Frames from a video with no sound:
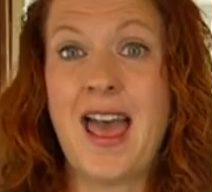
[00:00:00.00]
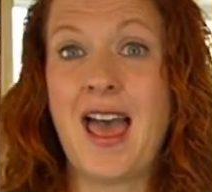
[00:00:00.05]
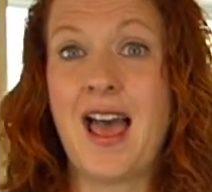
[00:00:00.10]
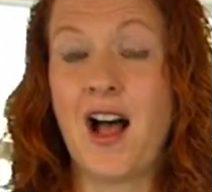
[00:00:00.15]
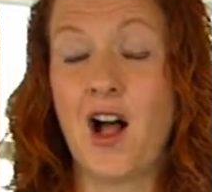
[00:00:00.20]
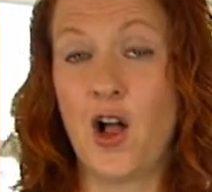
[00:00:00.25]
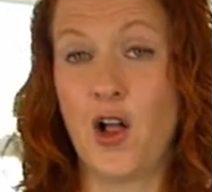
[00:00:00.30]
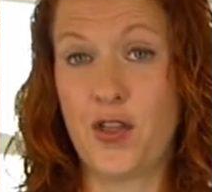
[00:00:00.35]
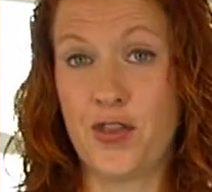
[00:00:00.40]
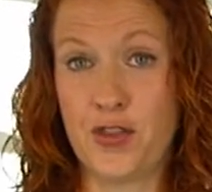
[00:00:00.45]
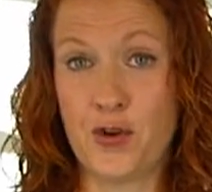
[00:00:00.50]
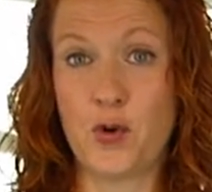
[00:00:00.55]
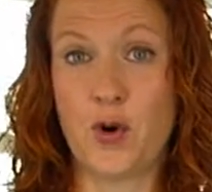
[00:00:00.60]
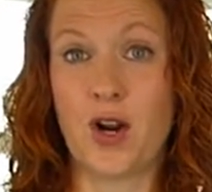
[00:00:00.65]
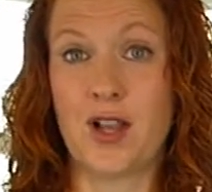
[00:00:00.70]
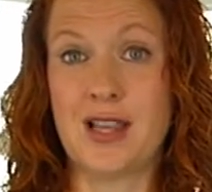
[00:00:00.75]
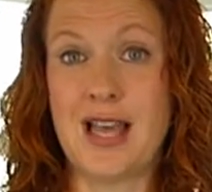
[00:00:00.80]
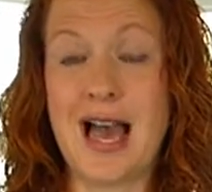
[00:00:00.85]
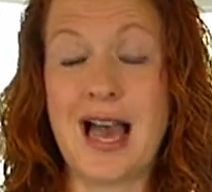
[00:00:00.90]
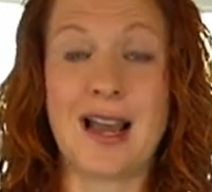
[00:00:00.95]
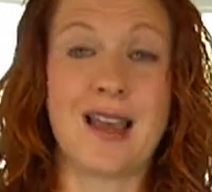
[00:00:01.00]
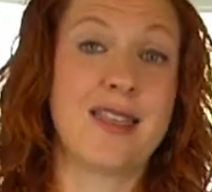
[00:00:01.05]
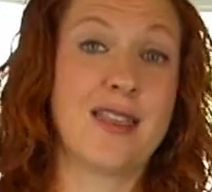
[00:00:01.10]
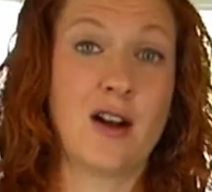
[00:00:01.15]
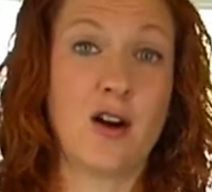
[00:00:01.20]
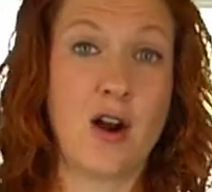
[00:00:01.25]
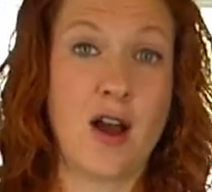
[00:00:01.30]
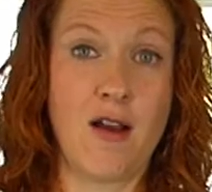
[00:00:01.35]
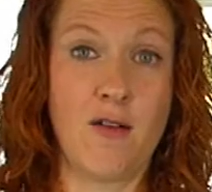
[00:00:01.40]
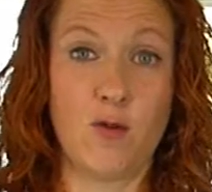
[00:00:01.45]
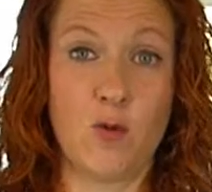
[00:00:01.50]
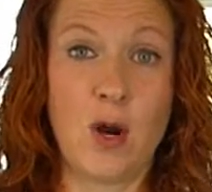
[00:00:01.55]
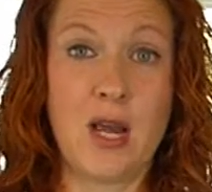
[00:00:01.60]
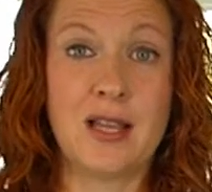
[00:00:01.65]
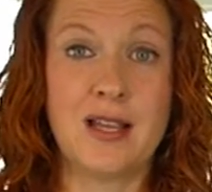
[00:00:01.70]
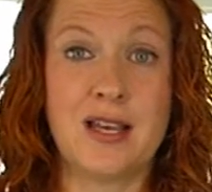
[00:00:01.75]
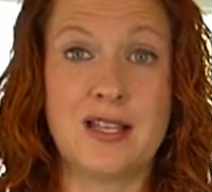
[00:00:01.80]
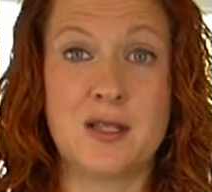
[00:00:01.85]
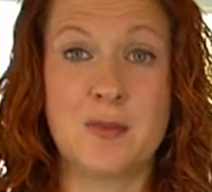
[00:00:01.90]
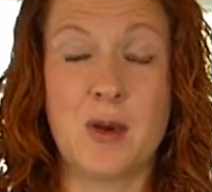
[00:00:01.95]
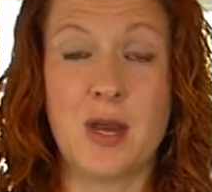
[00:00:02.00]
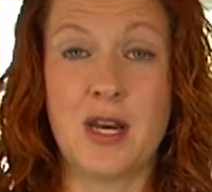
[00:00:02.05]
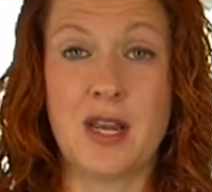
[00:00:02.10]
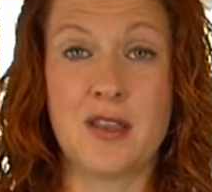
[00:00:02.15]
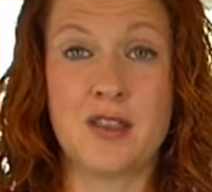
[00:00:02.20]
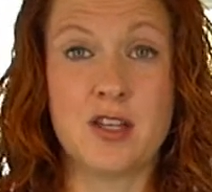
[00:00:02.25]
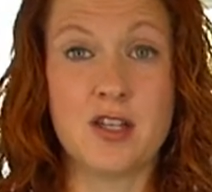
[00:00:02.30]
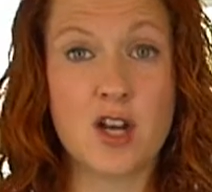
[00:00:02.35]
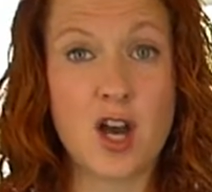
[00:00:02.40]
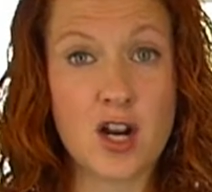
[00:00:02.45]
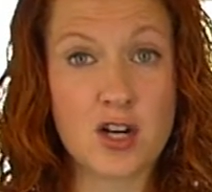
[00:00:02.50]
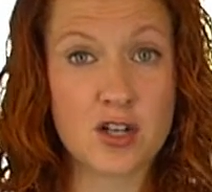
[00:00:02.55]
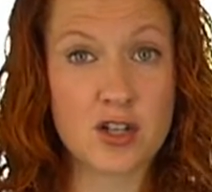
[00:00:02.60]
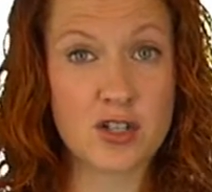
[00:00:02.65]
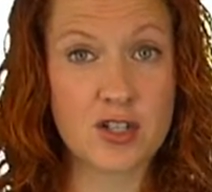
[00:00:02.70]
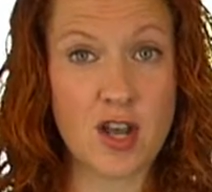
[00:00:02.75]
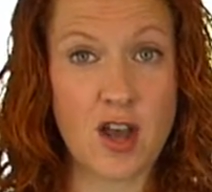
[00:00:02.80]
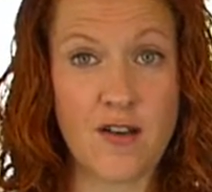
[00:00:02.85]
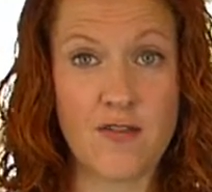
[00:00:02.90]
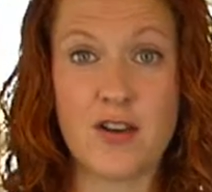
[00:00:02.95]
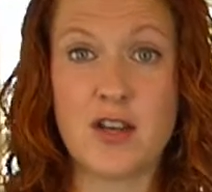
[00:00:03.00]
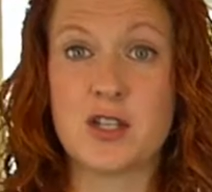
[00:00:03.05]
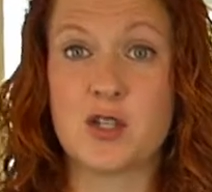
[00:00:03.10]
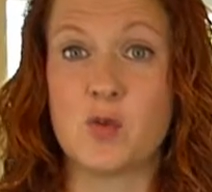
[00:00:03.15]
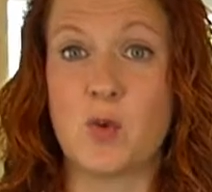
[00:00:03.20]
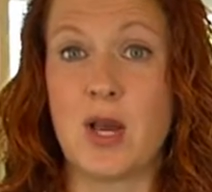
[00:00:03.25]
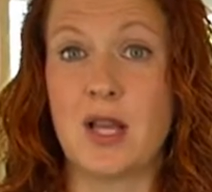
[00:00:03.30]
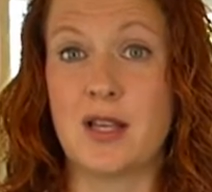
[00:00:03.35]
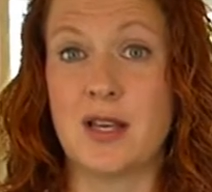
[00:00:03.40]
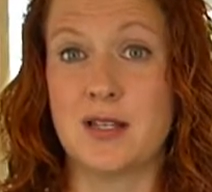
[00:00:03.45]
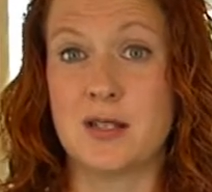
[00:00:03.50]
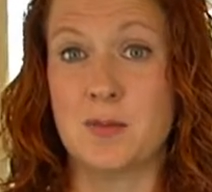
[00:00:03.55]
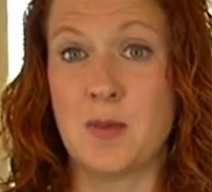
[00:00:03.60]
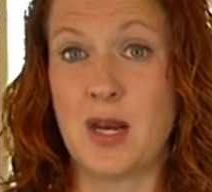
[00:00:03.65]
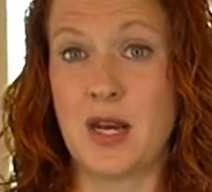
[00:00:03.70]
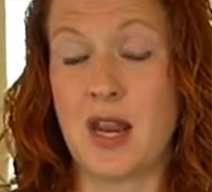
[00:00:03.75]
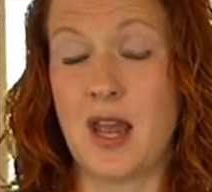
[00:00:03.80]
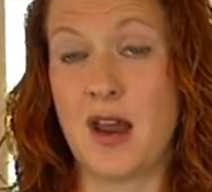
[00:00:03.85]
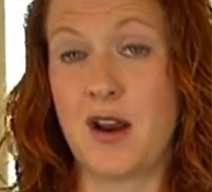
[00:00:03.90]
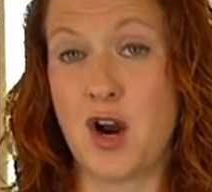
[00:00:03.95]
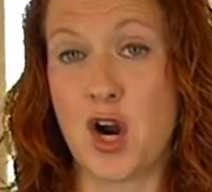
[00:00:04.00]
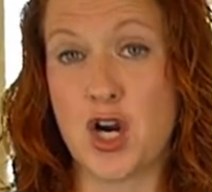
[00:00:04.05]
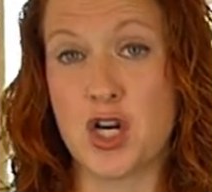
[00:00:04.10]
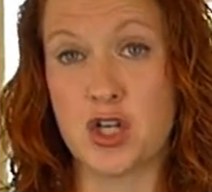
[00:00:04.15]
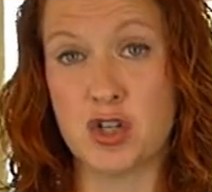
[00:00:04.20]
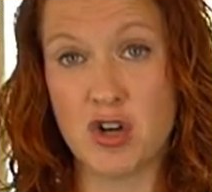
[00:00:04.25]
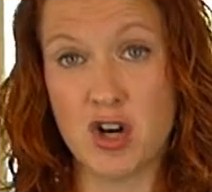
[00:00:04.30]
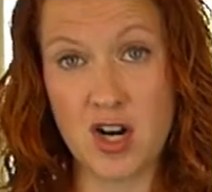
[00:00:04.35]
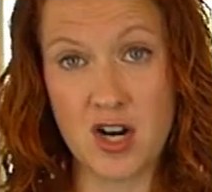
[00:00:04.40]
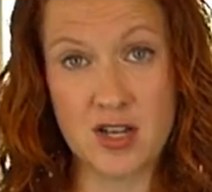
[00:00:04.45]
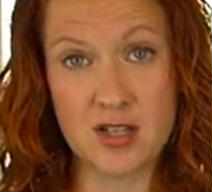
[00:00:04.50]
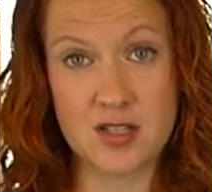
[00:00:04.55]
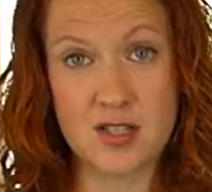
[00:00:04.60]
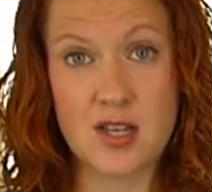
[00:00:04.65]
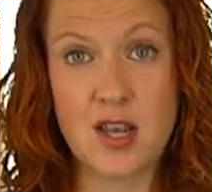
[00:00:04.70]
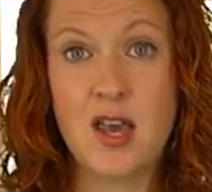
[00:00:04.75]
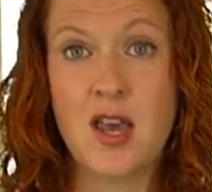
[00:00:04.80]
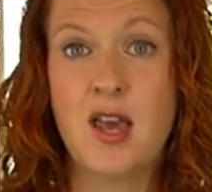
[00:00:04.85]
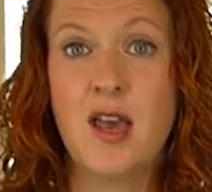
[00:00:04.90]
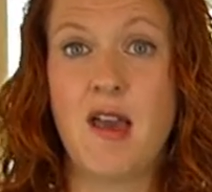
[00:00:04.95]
health or lack thereof. Way less money at the doctor's office, way less money at our insurance.